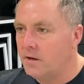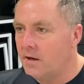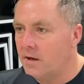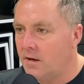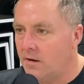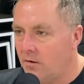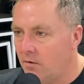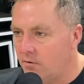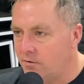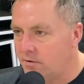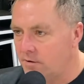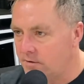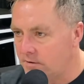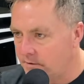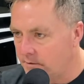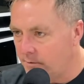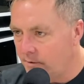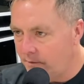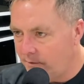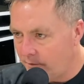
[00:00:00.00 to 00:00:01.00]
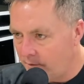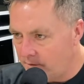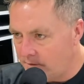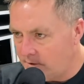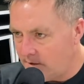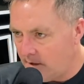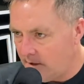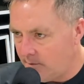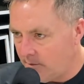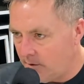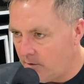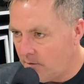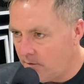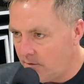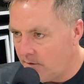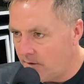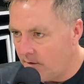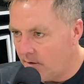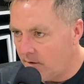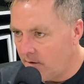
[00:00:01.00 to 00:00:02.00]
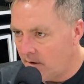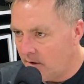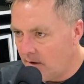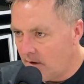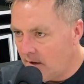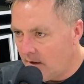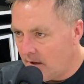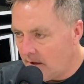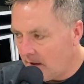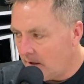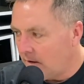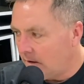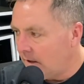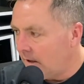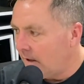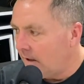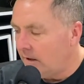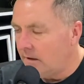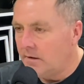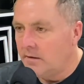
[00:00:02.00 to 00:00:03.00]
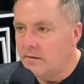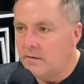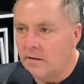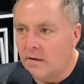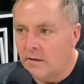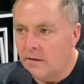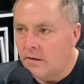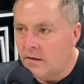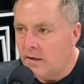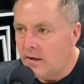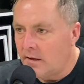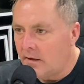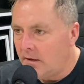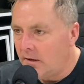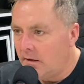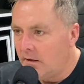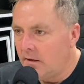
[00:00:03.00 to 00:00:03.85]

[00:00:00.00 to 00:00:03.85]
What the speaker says: hey, coach, this is my first time out with you. Mm-hmm. And I go, yeah, yeah, on the line.